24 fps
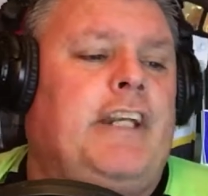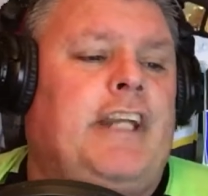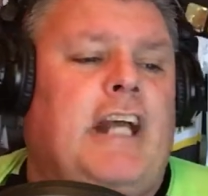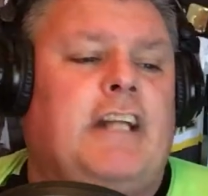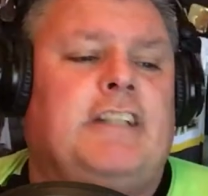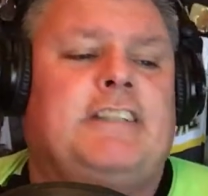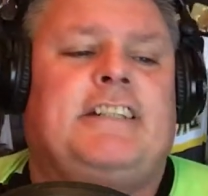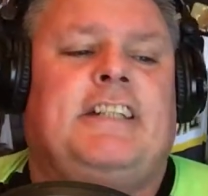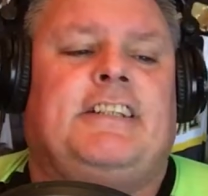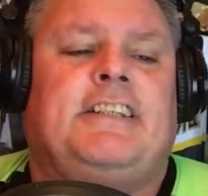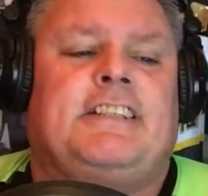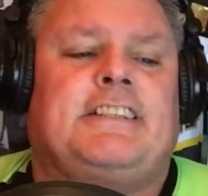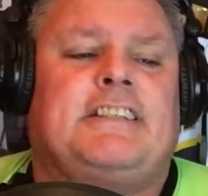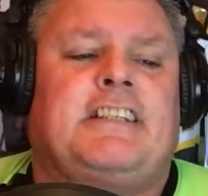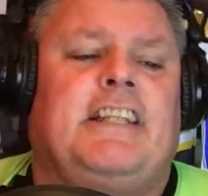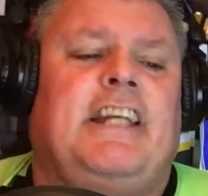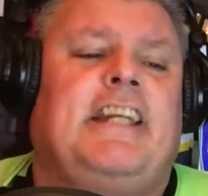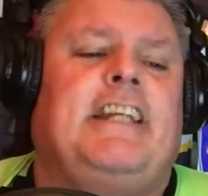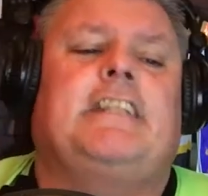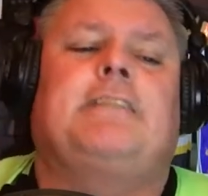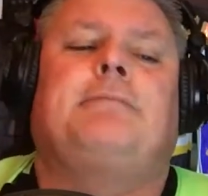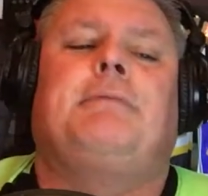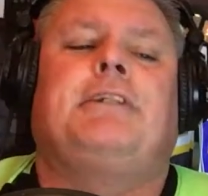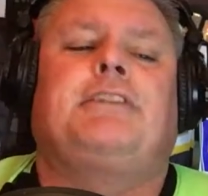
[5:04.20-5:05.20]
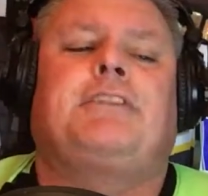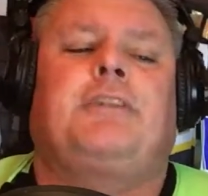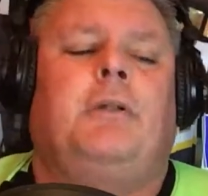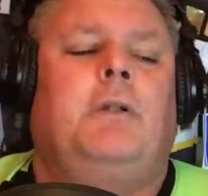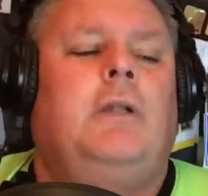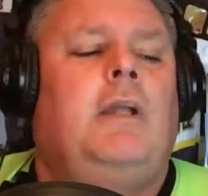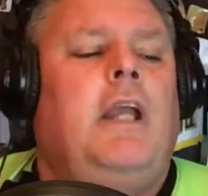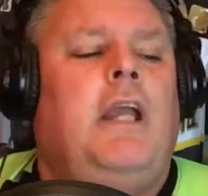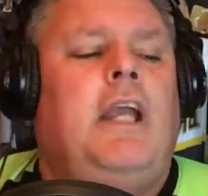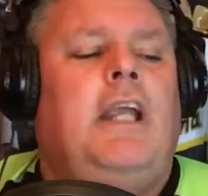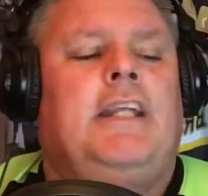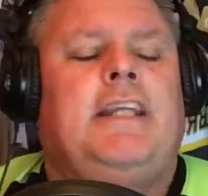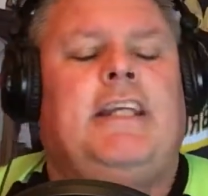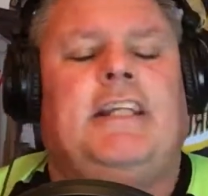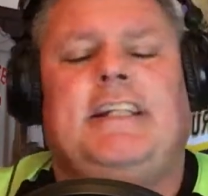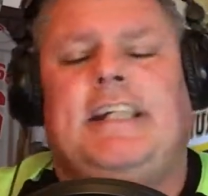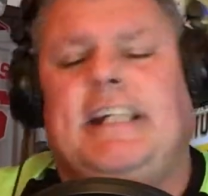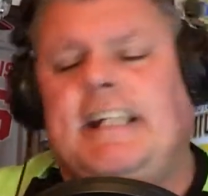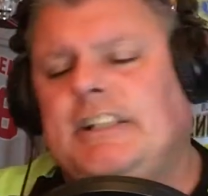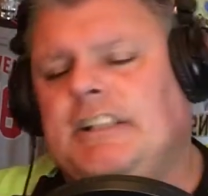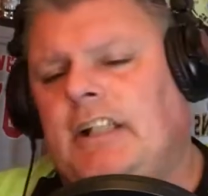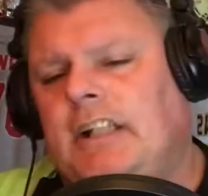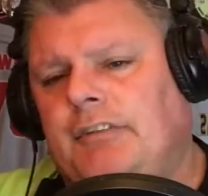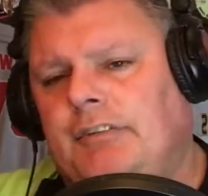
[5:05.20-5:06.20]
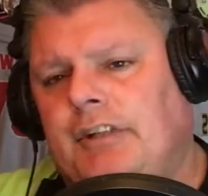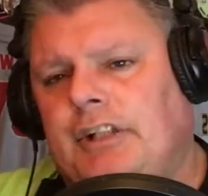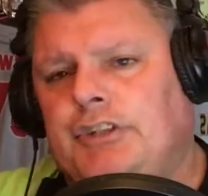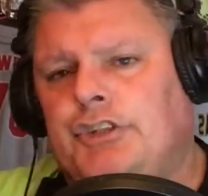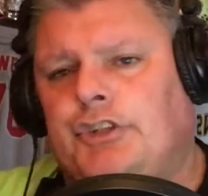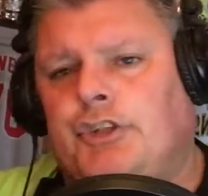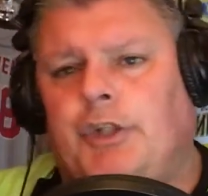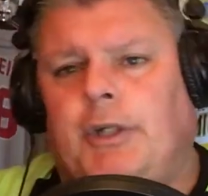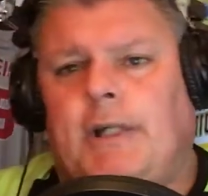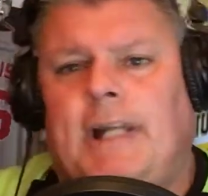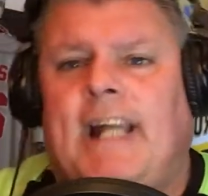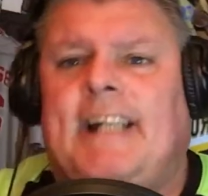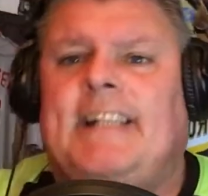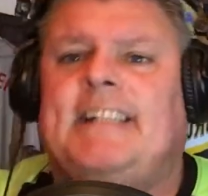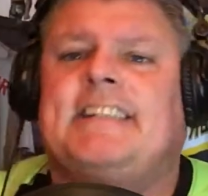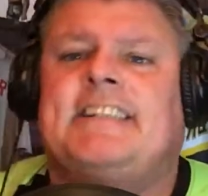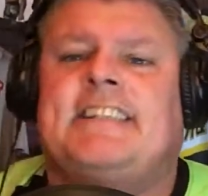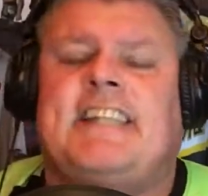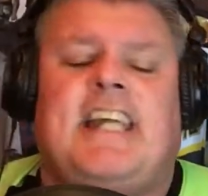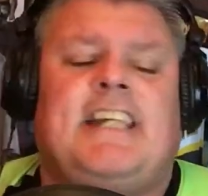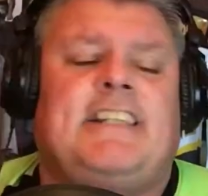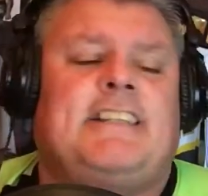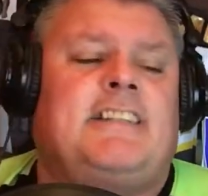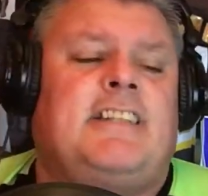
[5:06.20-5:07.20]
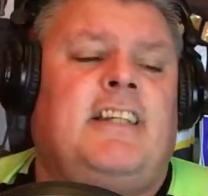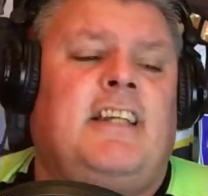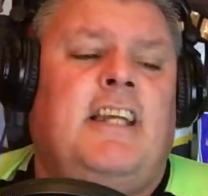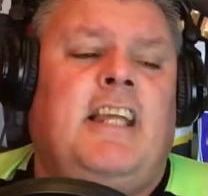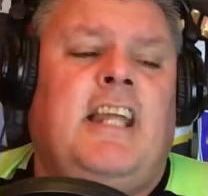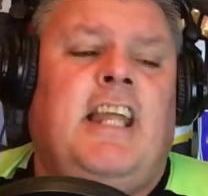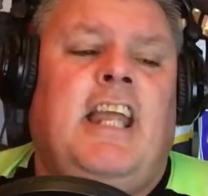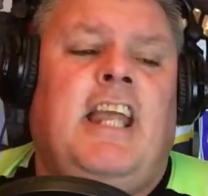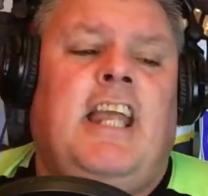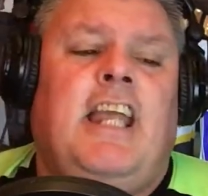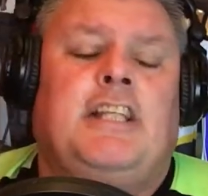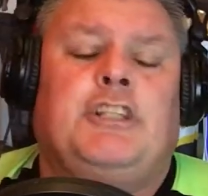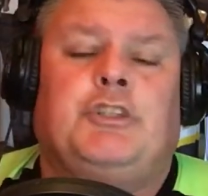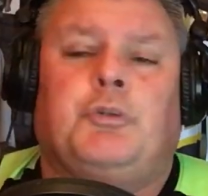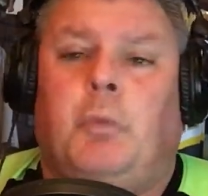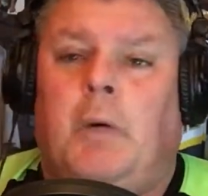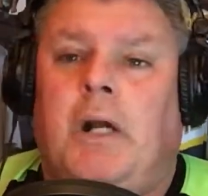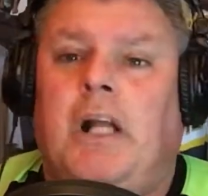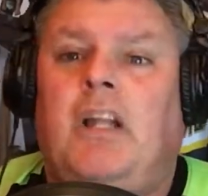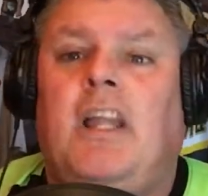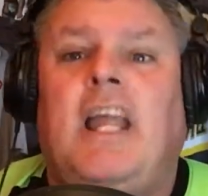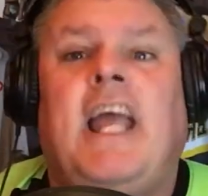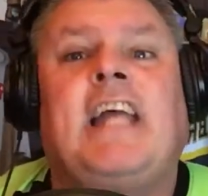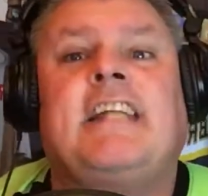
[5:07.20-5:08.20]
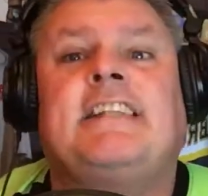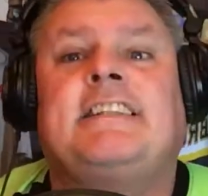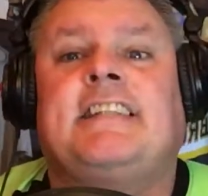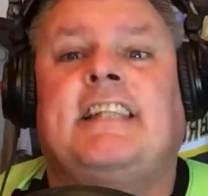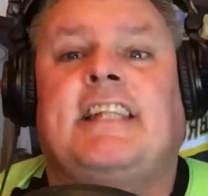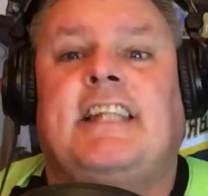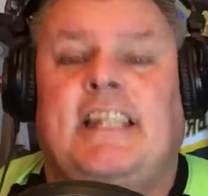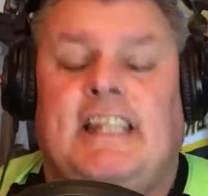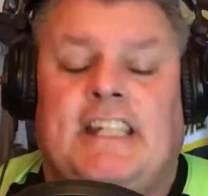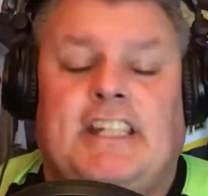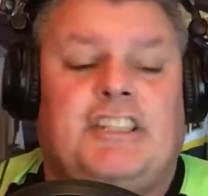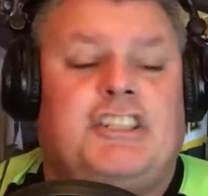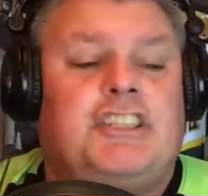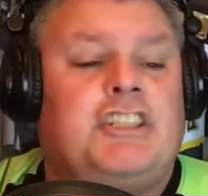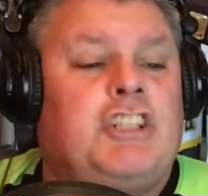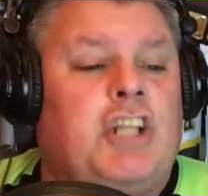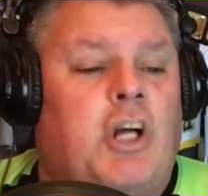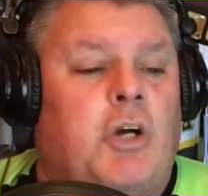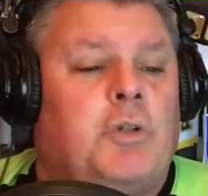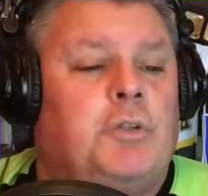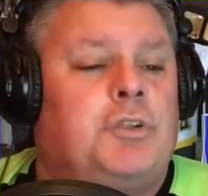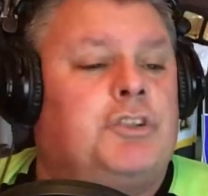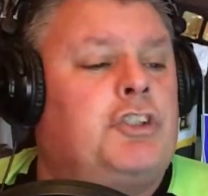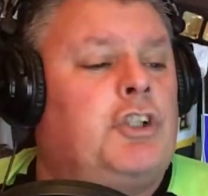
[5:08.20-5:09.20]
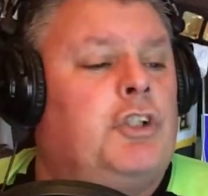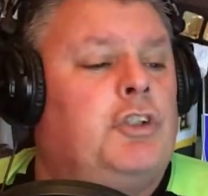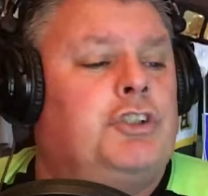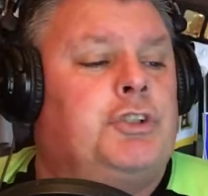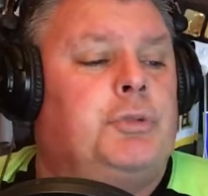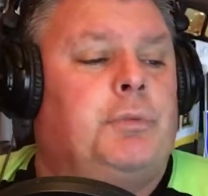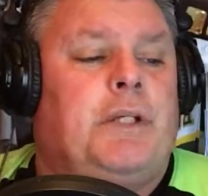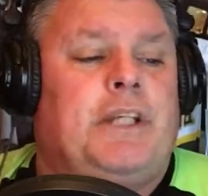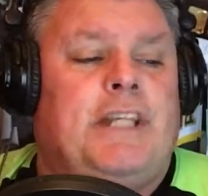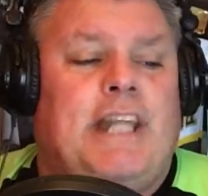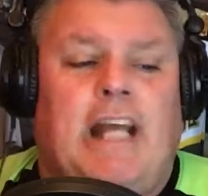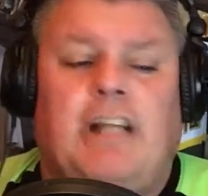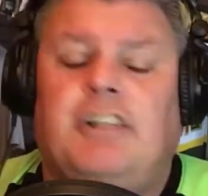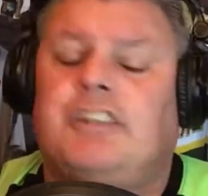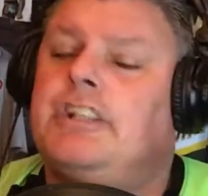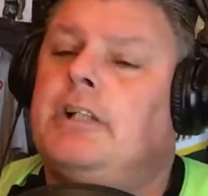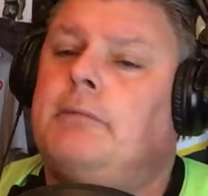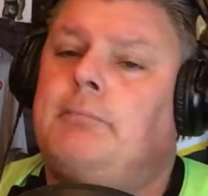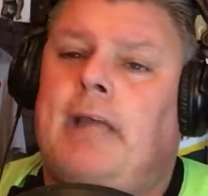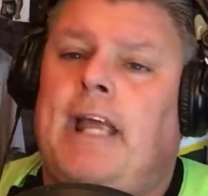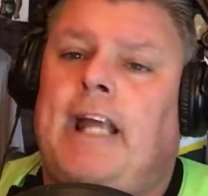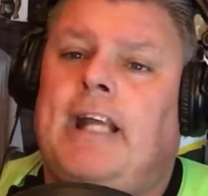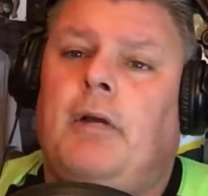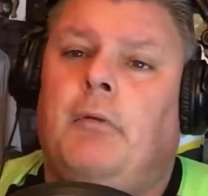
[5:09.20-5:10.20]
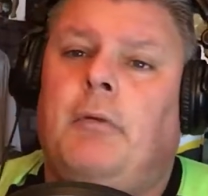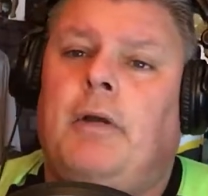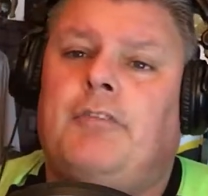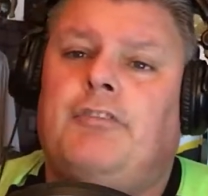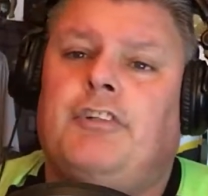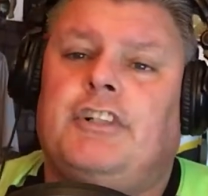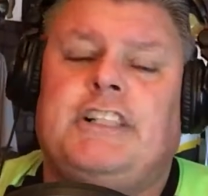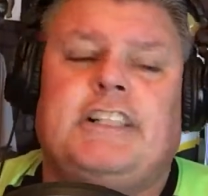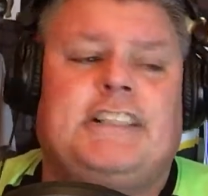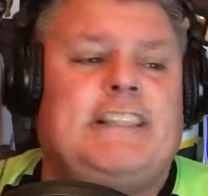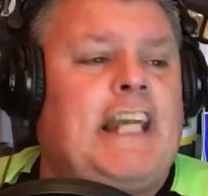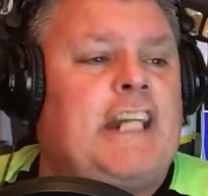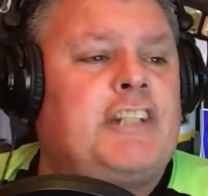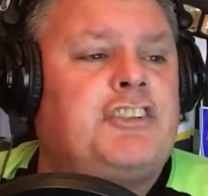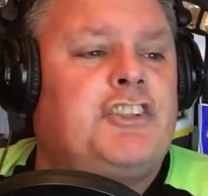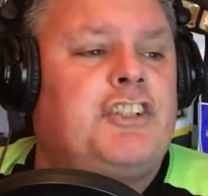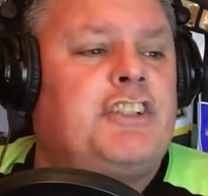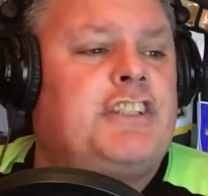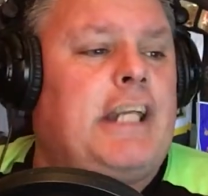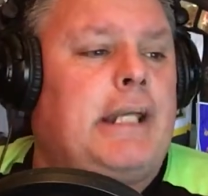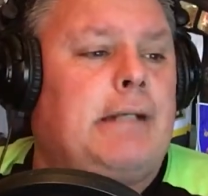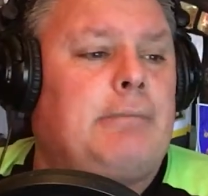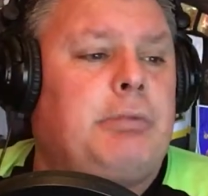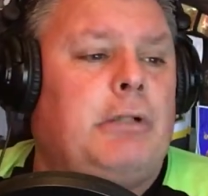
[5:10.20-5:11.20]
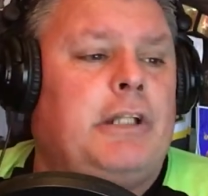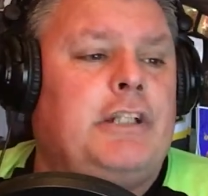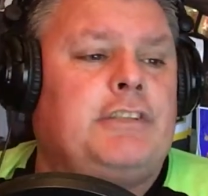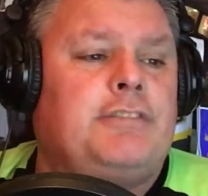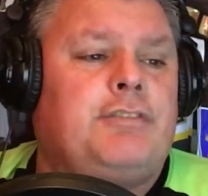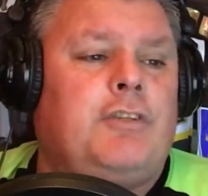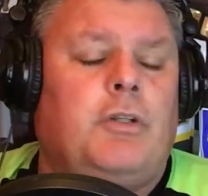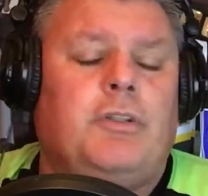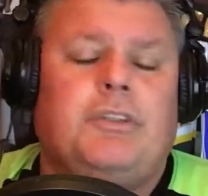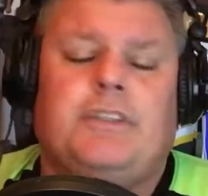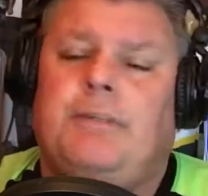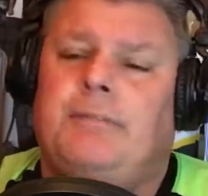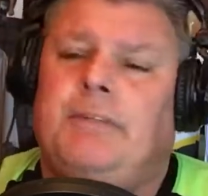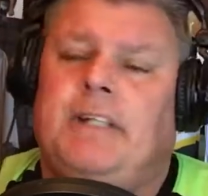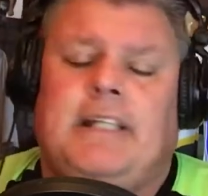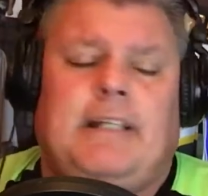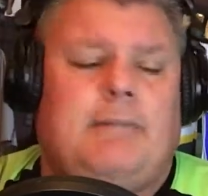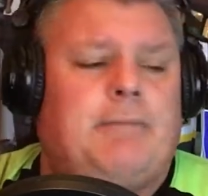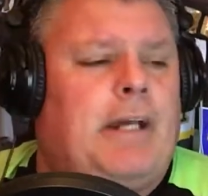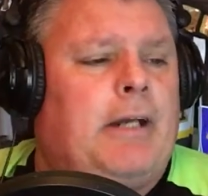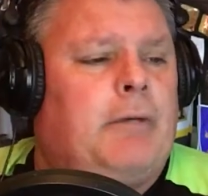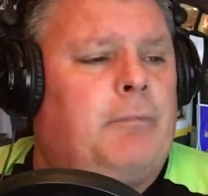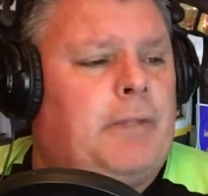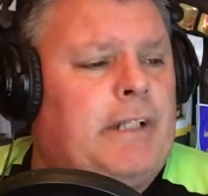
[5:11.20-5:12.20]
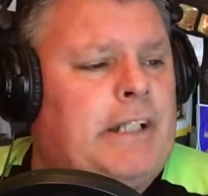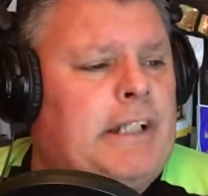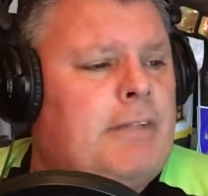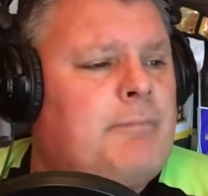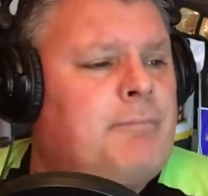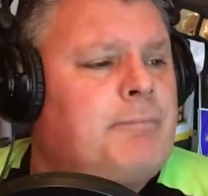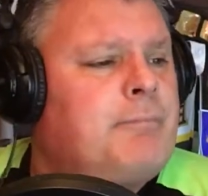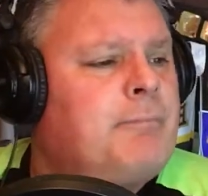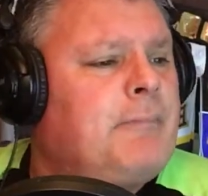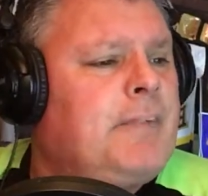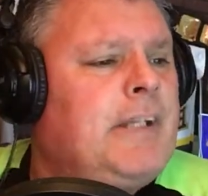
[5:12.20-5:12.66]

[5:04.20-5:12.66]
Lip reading: announced that this latest missile can easily reach the United States as well as the East Coast. So do we now sit back and wait for disaster to take place, folks? I mean, come on, will you?